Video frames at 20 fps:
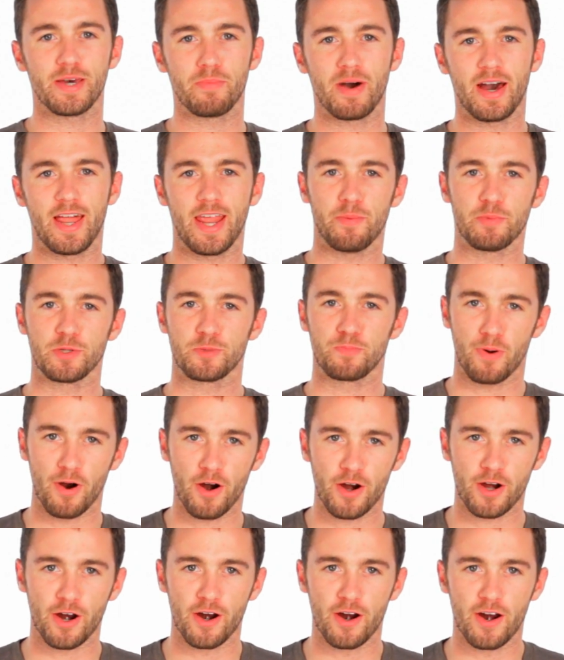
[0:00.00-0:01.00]
it? My name is
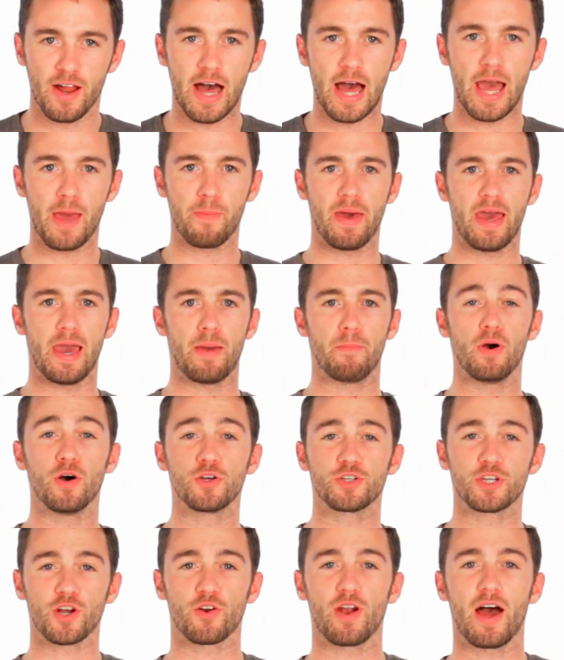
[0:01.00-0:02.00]
Parker. I'm a
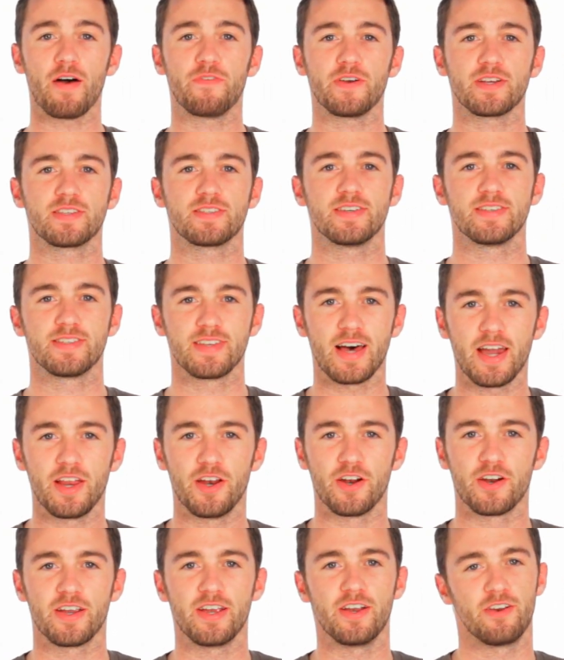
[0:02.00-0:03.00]
motion graphics
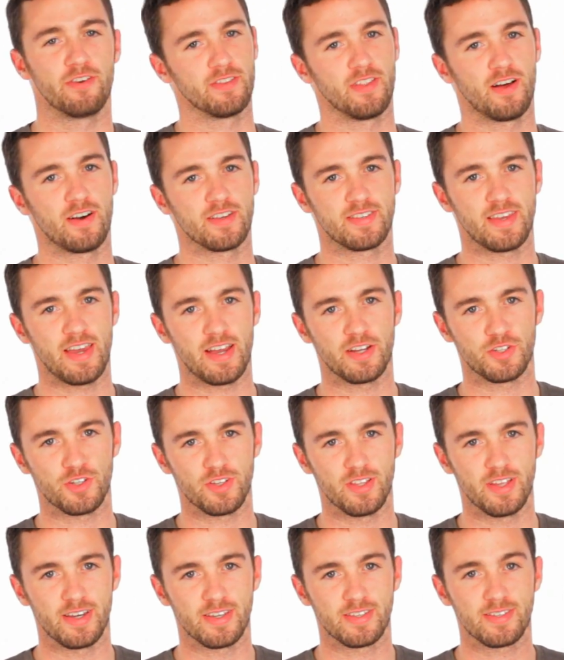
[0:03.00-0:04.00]
designer here in Los
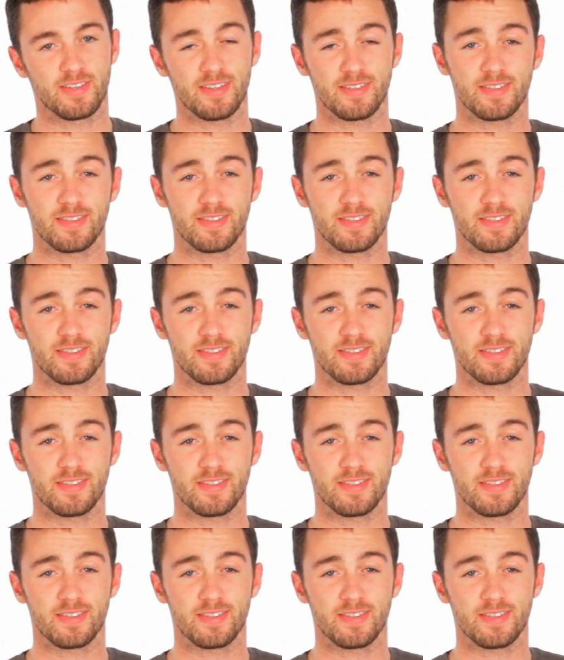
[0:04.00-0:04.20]
Angeles.